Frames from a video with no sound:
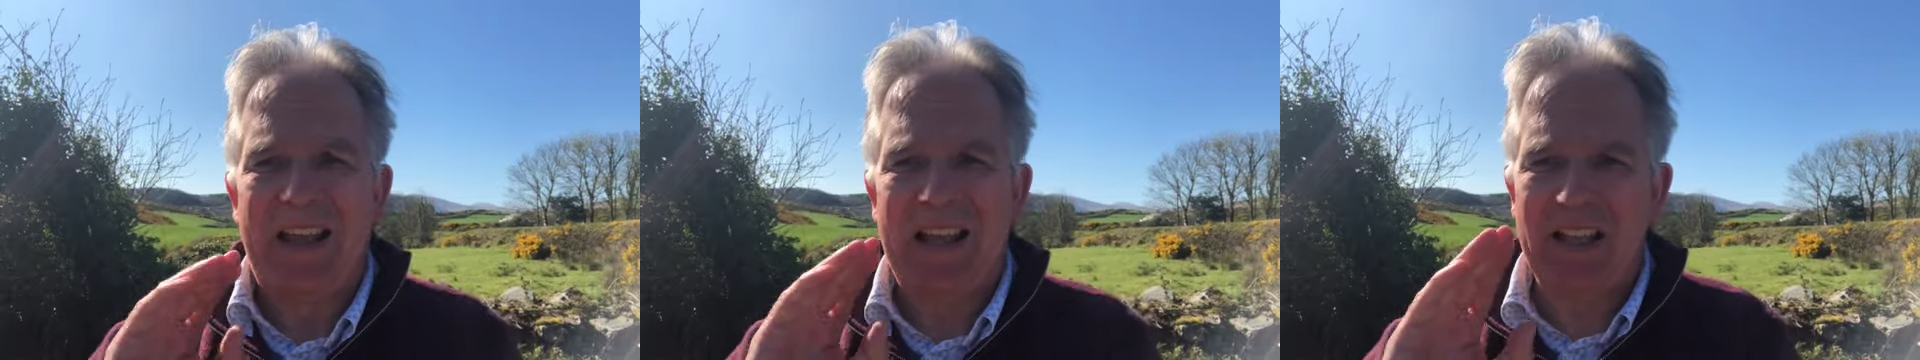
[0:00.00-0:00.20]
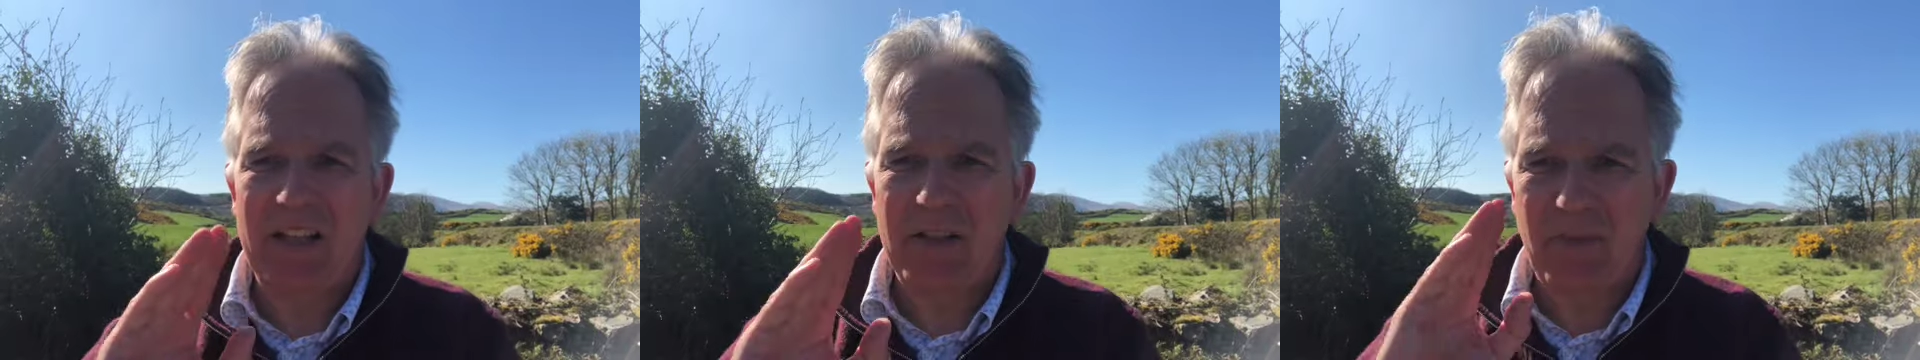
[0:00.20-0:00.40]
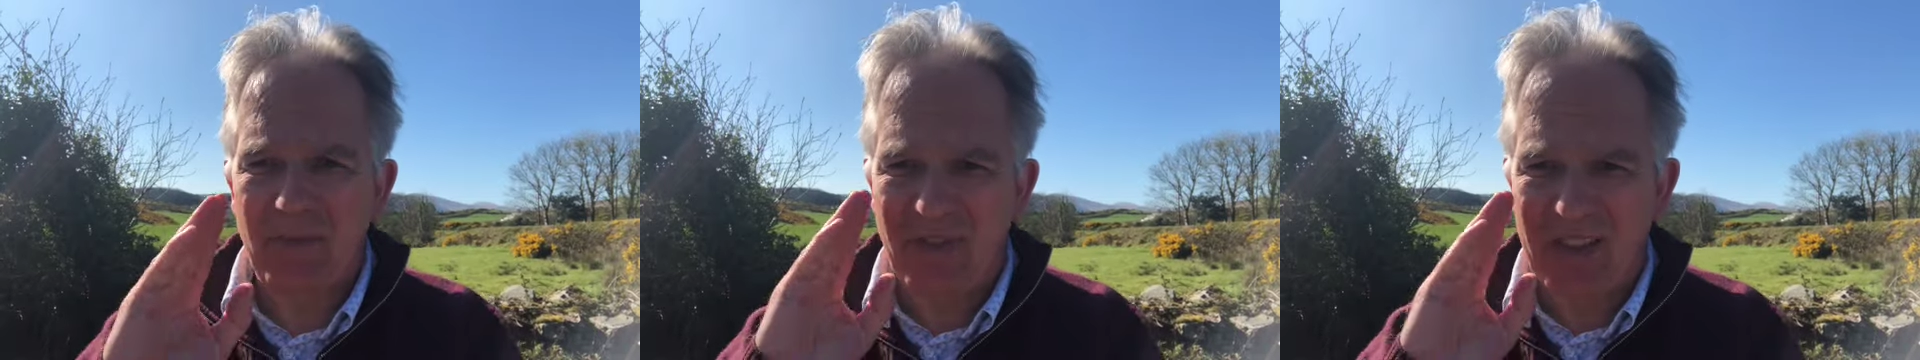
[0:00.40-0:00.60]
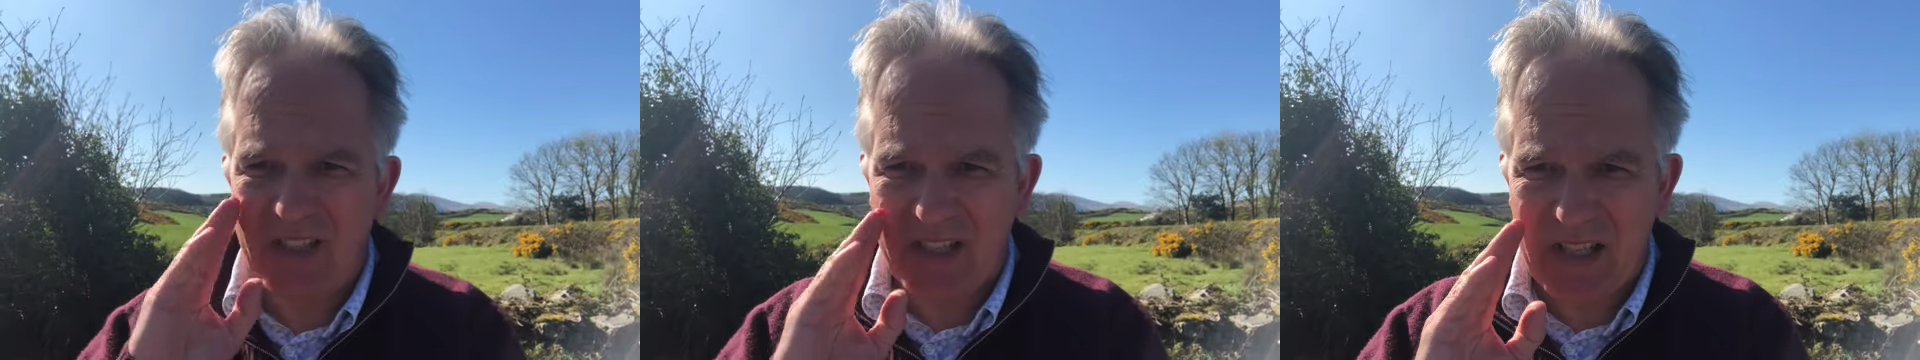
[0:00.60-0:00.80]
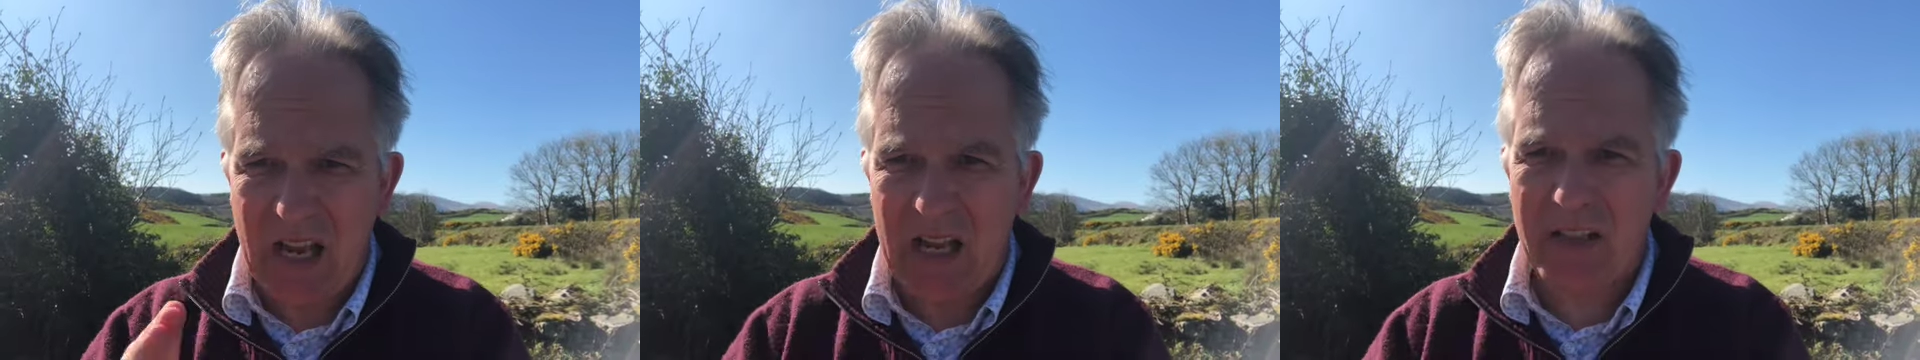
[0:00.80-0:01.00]
And some
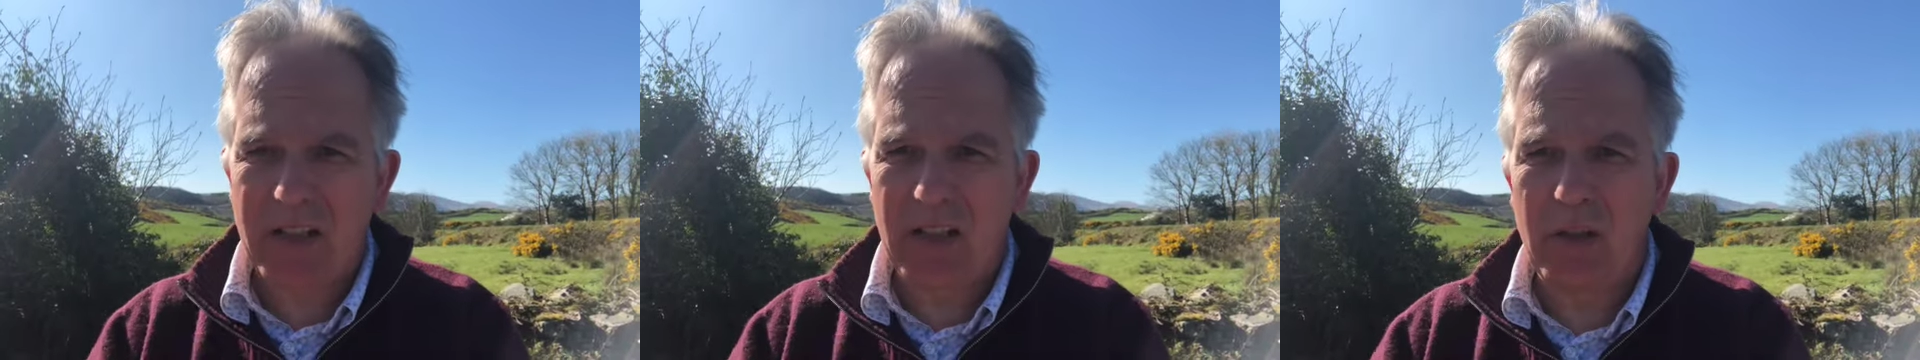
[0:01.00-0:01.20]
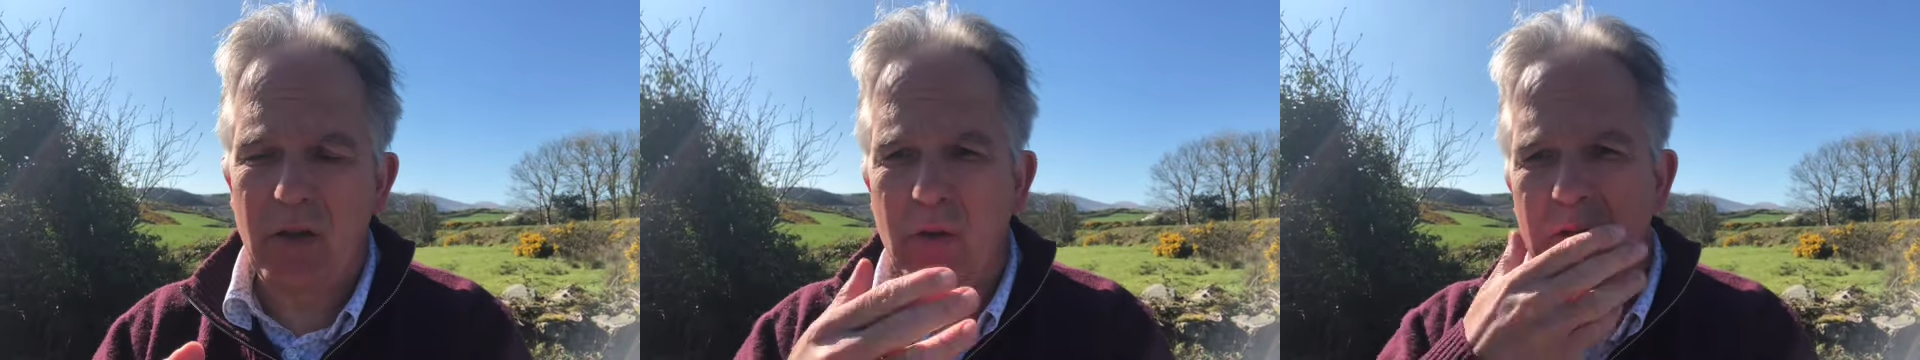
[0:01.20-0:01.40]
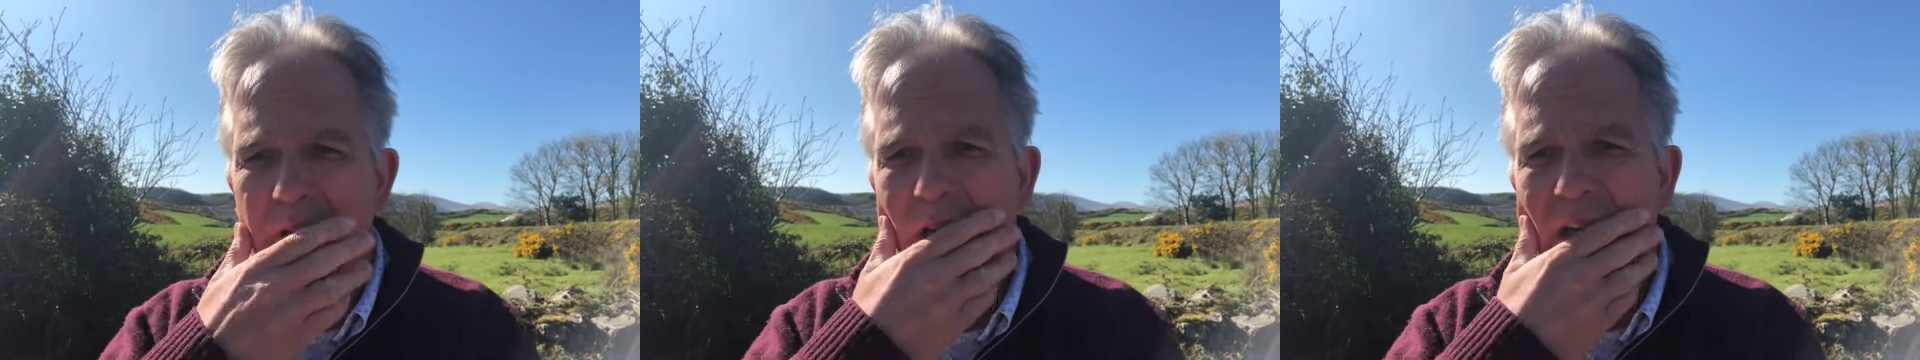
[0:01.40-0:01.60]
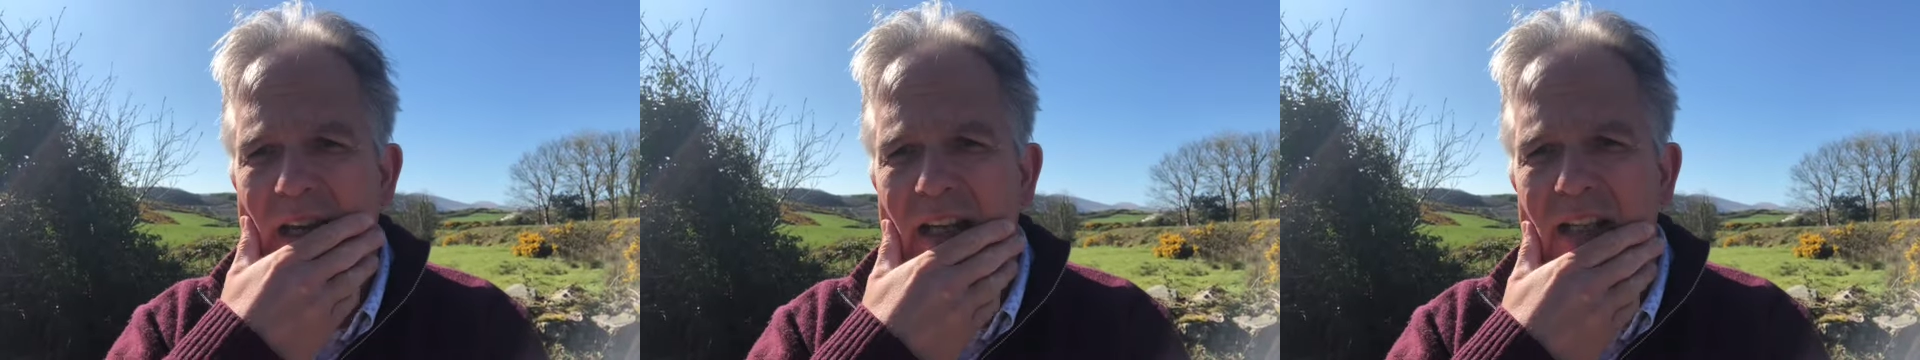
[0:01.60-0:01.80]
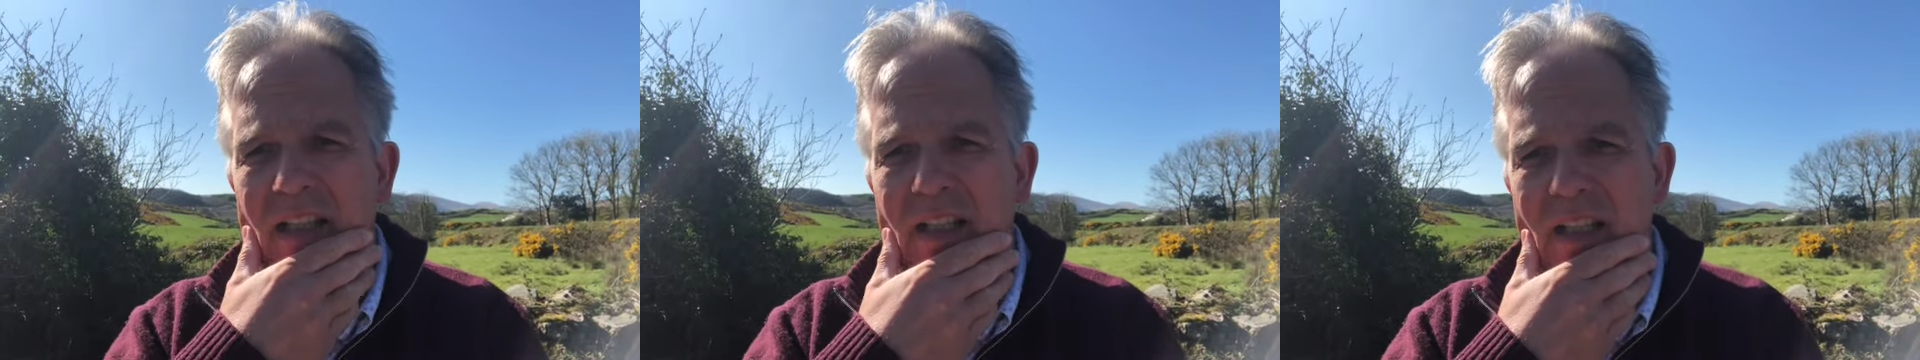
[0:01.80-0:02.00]
fantastic news I
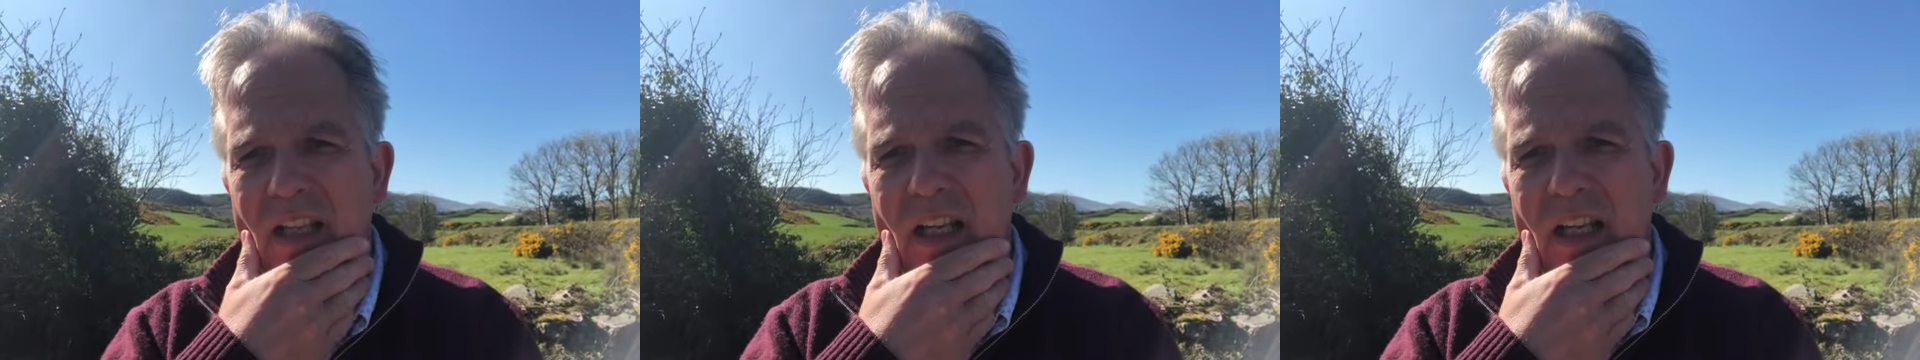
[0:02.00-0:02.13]
had